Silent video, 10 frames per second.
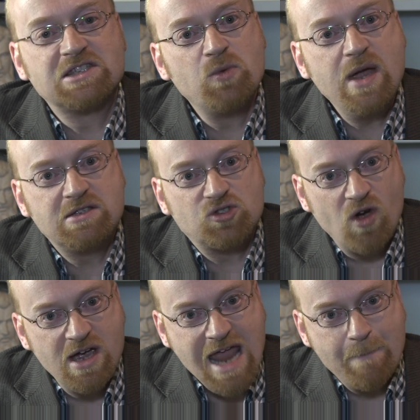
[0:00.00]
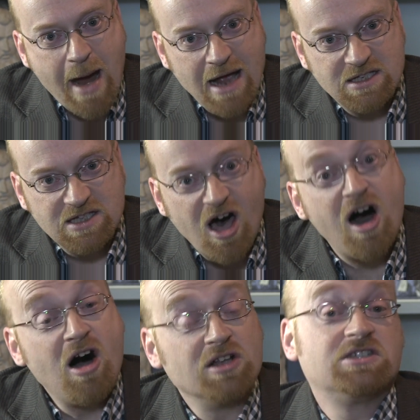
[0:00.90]
so we try and get back to the
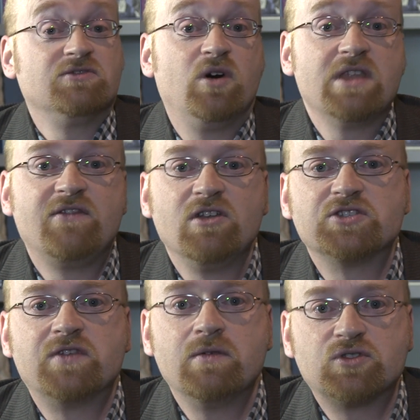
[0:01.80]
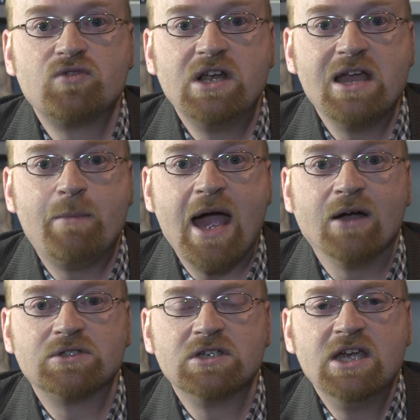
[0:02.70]
heart of what their philosophy was really
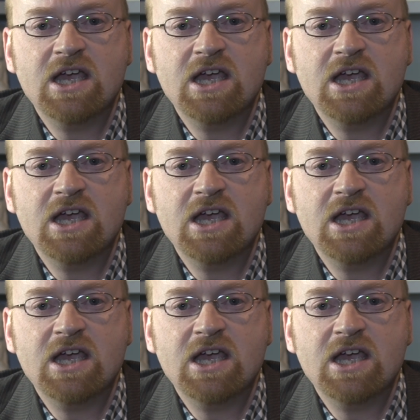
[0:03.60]
about.